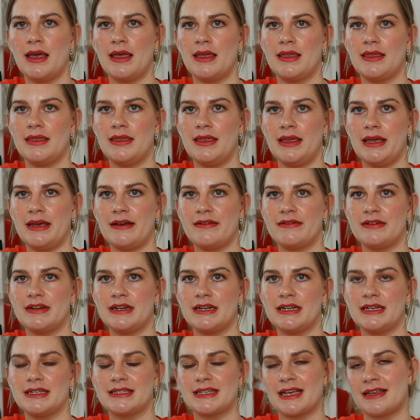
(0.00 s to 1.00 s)
There it
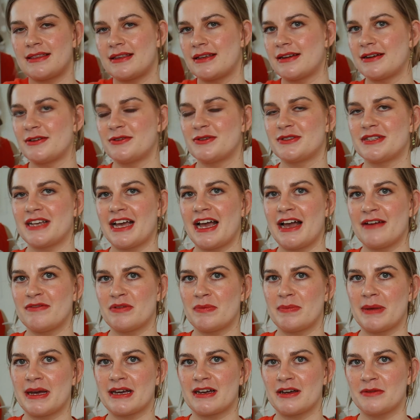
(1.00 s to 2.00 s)
is. And then I also have a
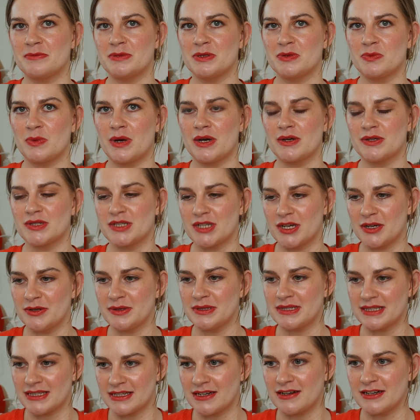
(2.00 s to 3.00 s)
backup as well. So
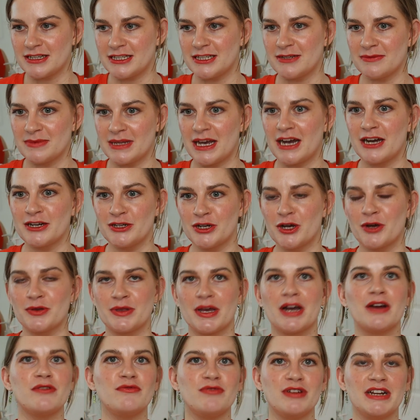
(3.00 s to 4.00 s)
it's an item that I know
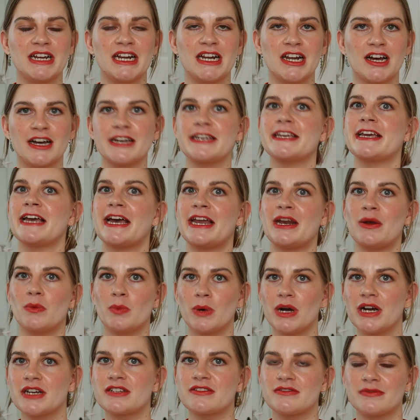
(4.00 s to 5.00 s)
that I really like and it
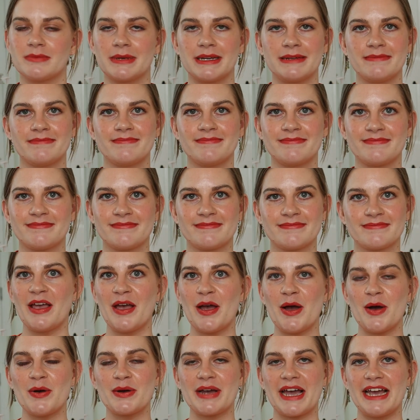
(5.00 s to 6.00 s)
works for me.
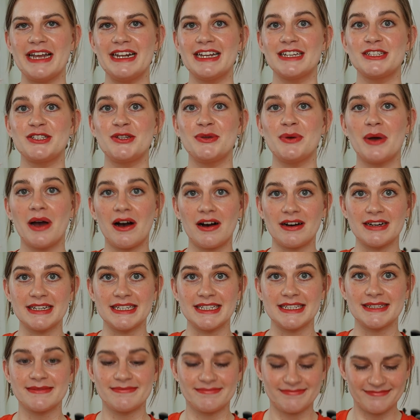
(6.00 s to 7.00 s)
Okay, let's do
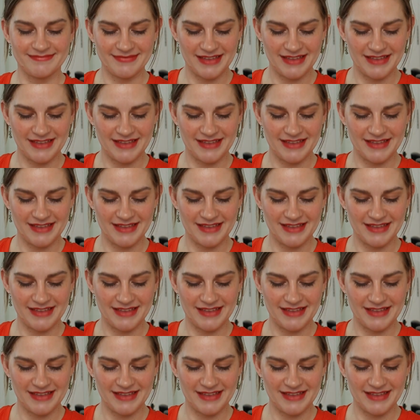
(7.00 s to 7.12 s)
eyes.